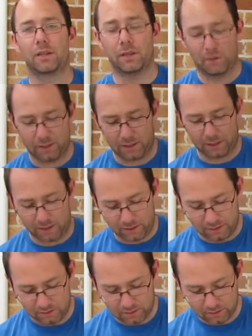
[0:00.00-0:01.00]
liquid in it
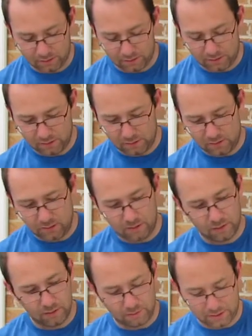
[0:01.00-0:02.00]
now,
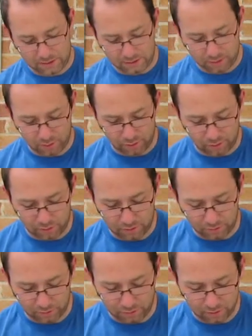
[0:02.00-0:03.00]
because it's all gone
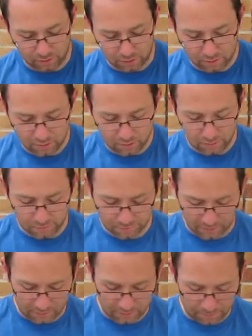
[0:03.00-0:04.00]
through
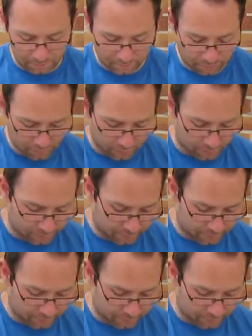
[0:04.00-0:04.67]
in the bubble form.